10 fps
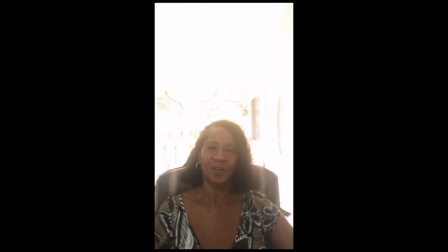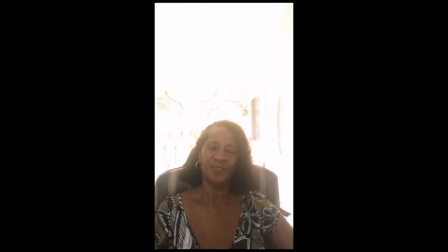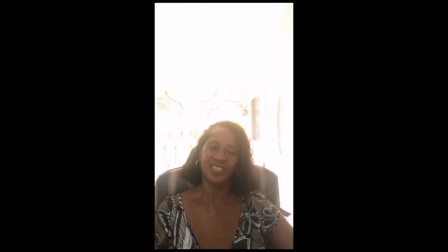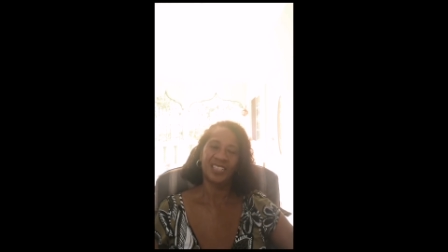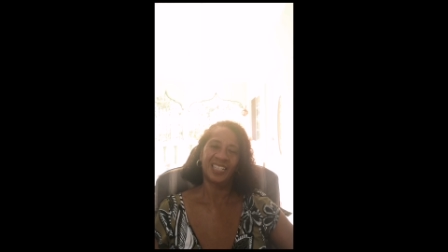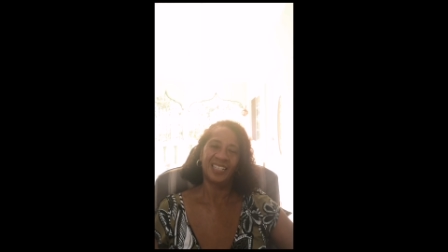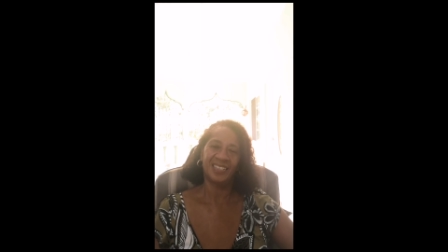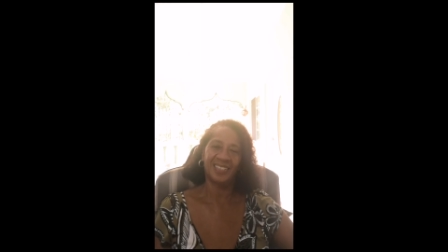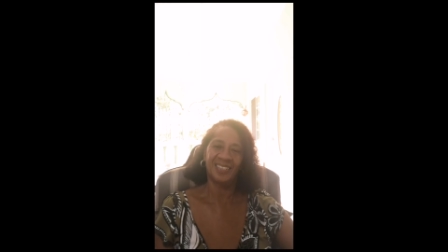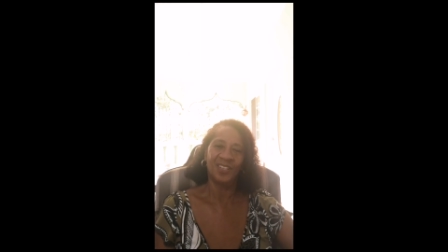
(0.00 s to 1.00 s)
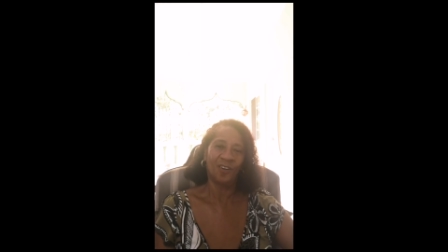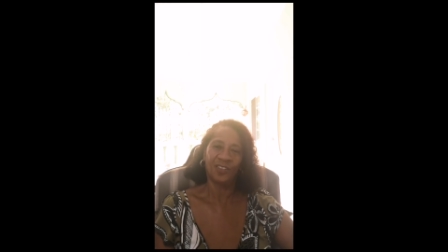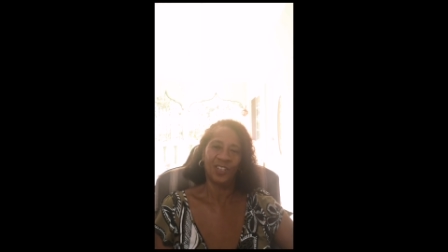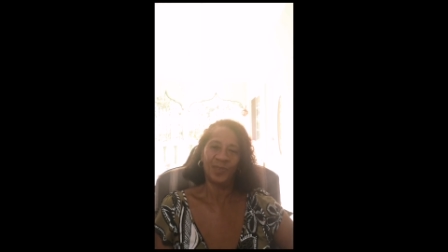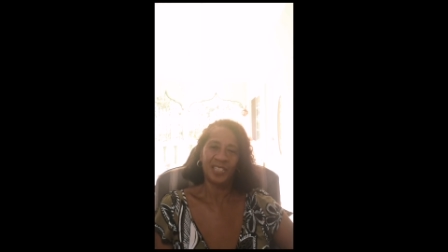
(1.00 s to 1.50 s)
Obviously, it's
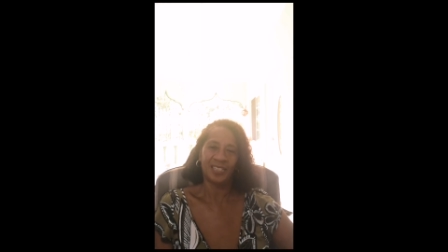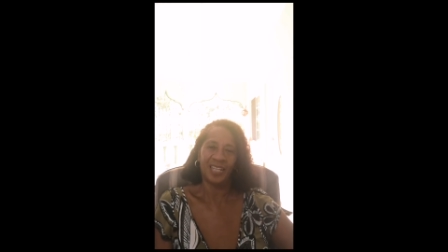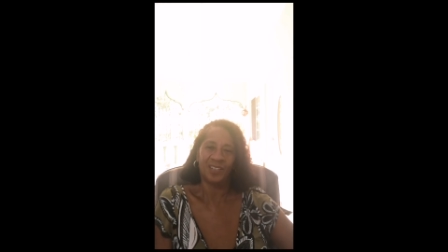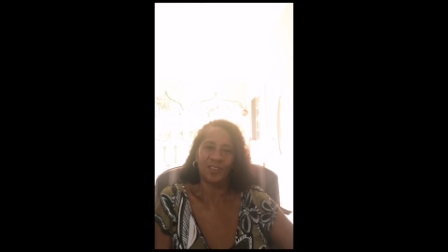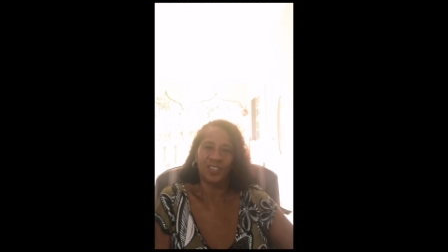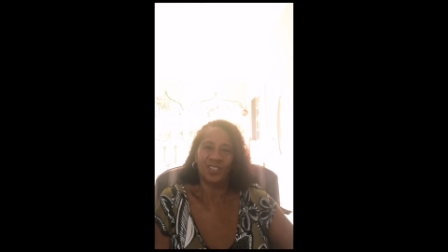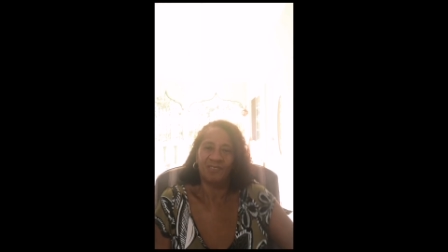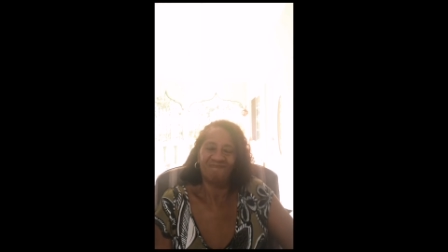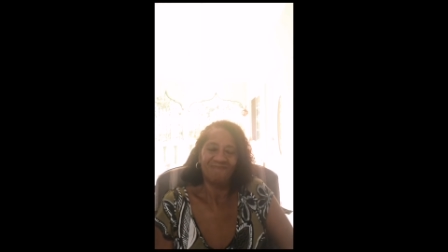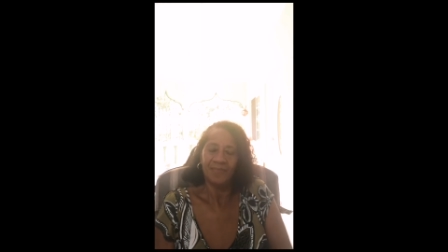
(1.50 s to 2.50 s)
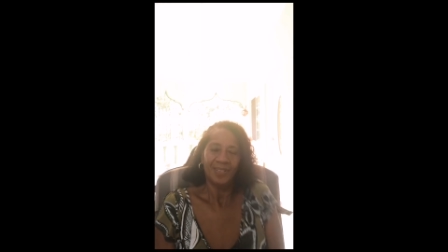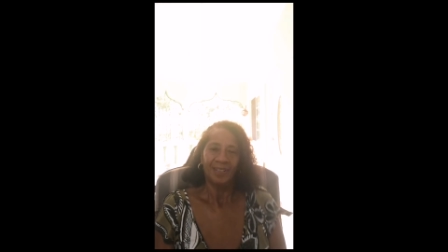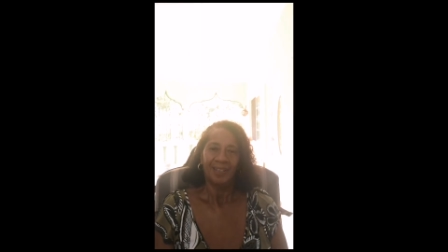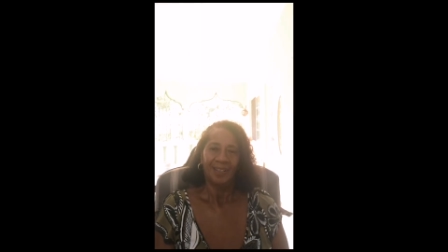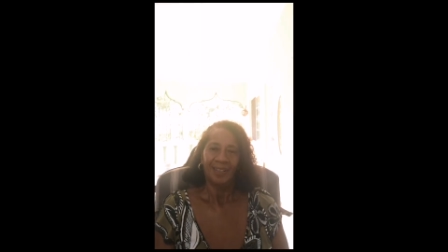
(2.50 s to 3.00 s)
not going to be the same because you're
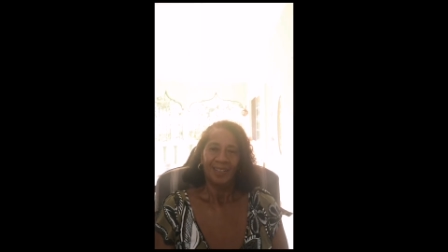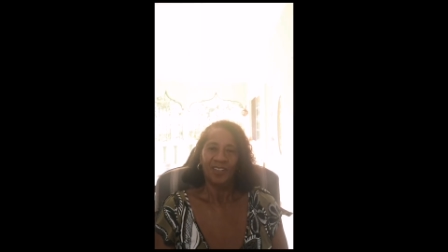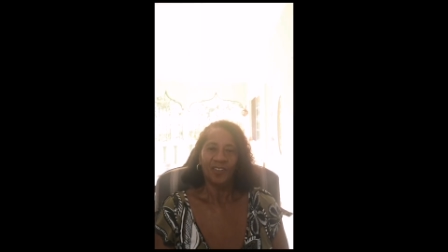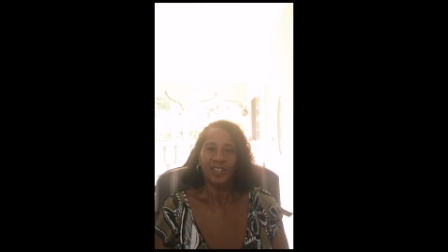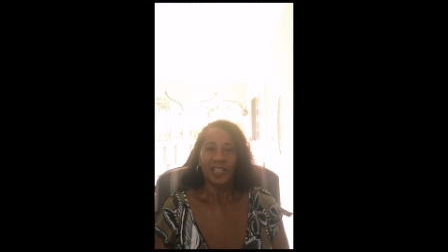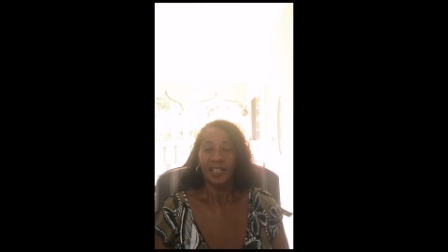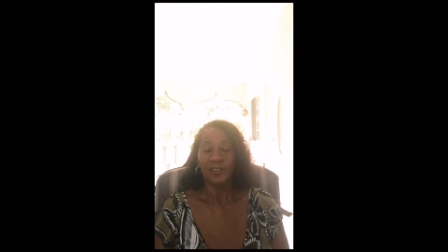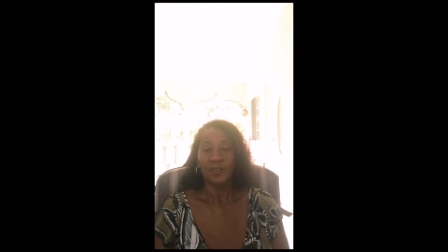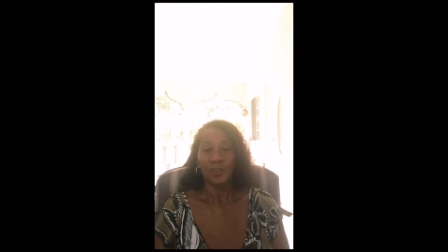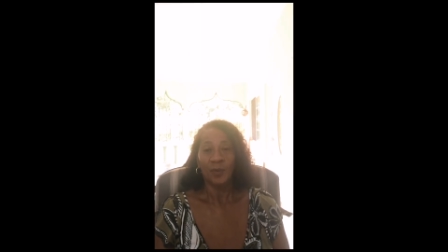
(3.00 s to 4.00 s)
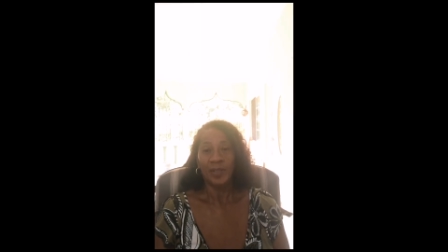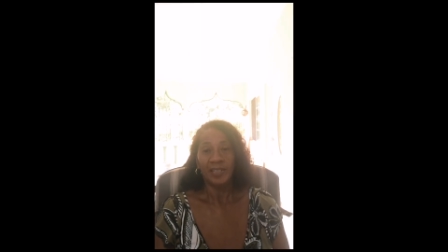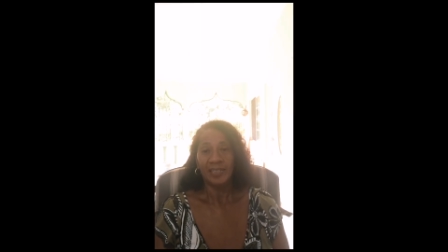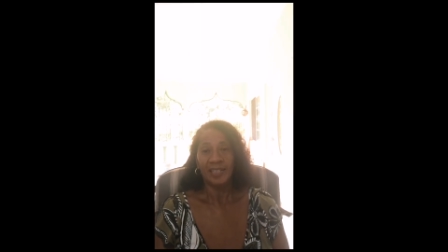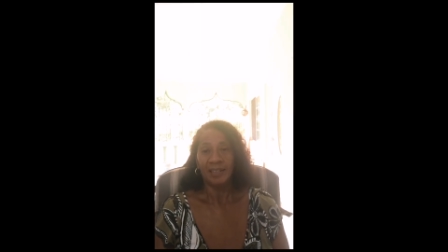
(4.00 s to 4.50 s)
not going to get another
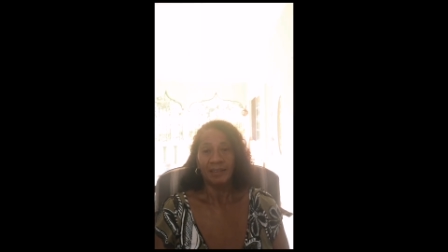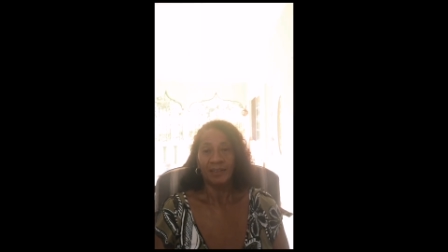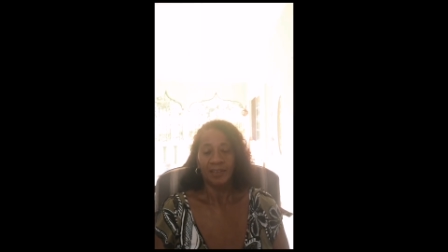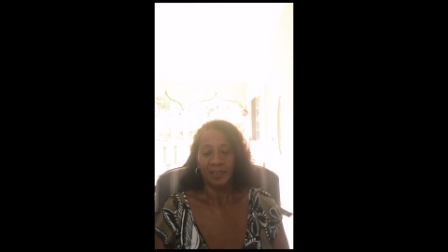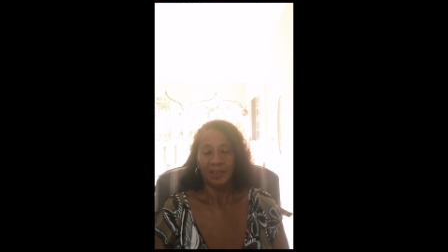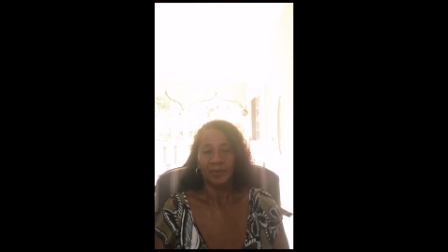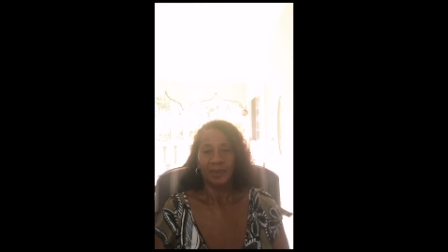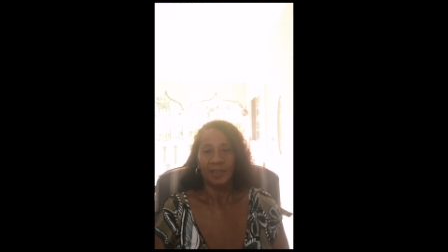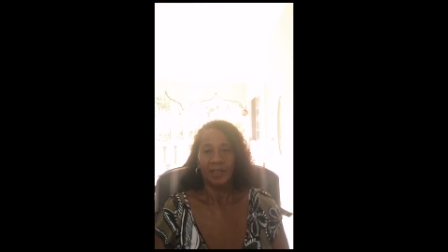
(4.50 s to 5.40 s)
Queen's death, are you?